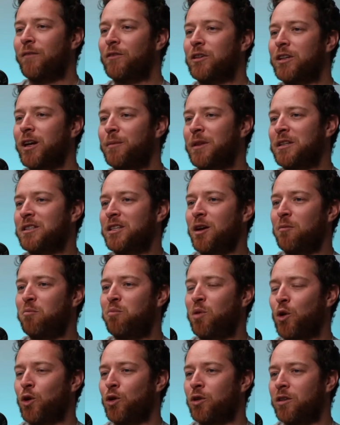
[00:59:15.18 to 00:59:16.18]
time they see a
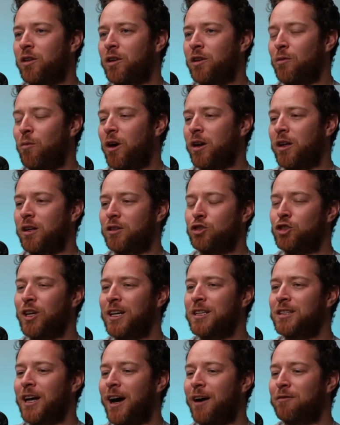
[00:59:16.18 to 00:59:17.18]
bird, they want to
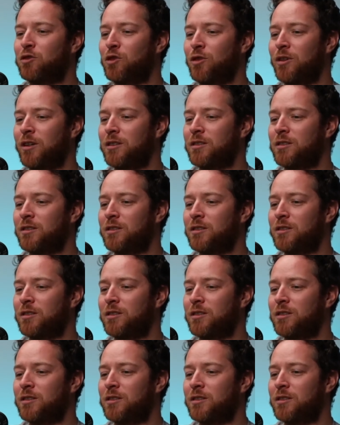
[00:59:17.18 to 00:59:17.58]
chase after it. It's